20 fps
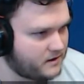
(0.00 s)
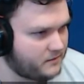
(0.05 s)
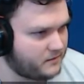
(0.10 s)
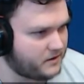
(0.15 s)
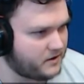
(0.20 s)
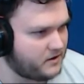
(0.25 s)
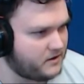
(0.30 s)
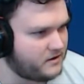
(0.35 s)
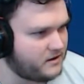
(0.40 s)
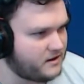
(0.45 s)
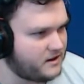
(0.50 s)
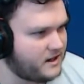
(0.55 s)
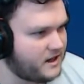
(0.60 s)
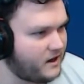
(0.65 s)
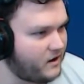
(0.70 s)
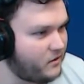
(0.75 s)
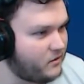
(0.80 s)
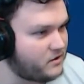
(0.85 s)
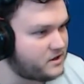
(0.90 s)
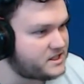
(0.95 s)
There we go.
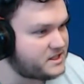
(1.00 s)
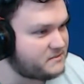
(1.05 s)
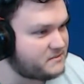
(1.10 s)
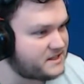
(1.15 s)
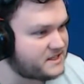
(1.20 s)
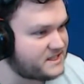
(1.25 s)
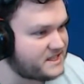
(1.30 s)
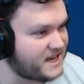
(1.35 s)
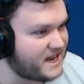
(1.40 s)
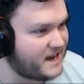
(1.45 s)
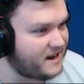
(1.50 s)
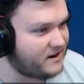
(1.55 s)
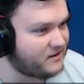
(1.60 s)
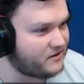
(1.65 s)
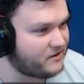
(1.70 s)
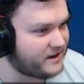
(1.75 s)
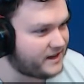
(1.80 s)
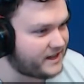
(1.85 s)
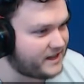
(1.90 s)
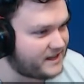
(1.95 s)
How awesome does that
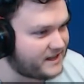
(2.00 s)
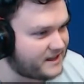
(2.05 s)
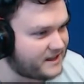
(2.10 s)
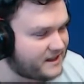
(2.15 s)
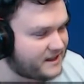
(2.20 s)
look?